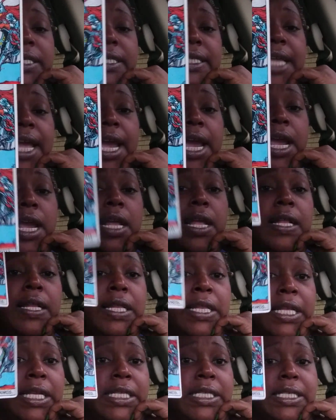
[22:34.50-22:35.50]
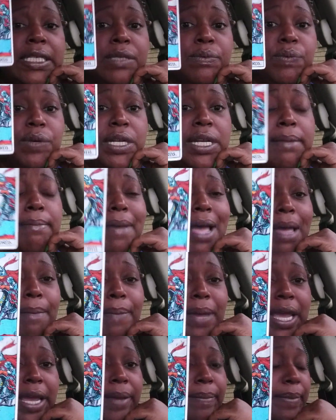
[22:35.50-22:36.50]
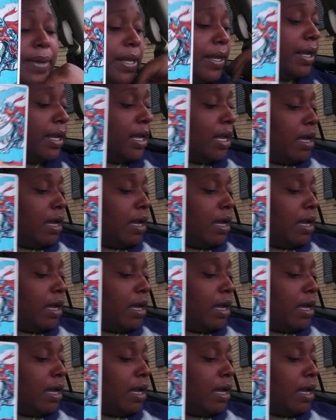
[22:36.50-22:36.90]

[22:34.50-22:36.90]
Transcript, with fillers: to say, this is really my baby.